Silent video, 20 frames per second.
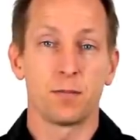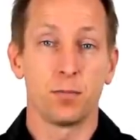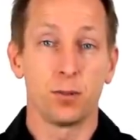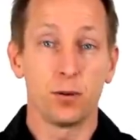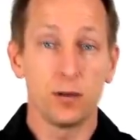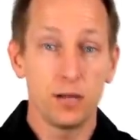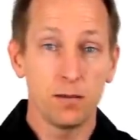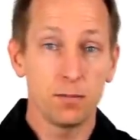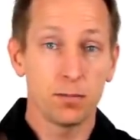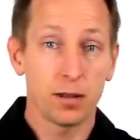
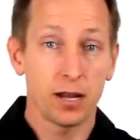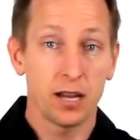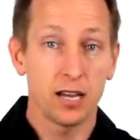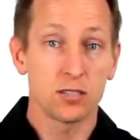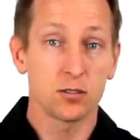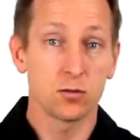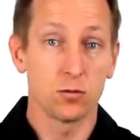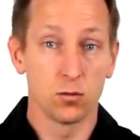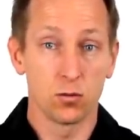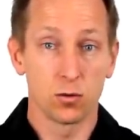Put it in
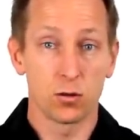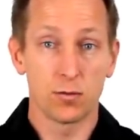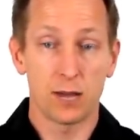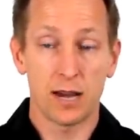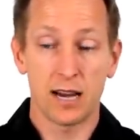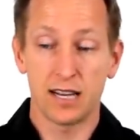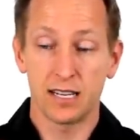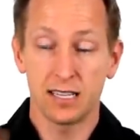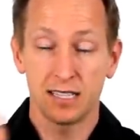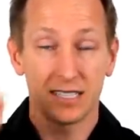place,
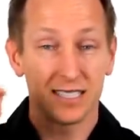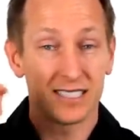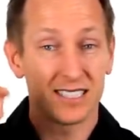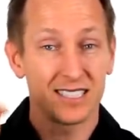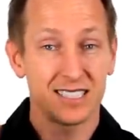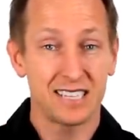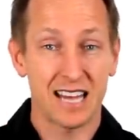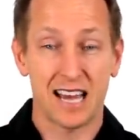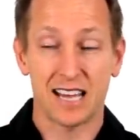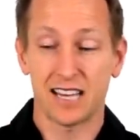automate it, and
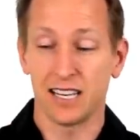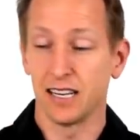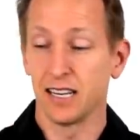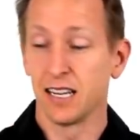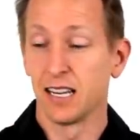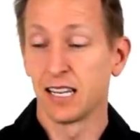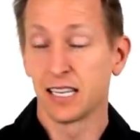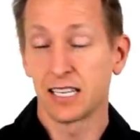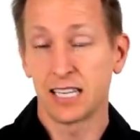stack it.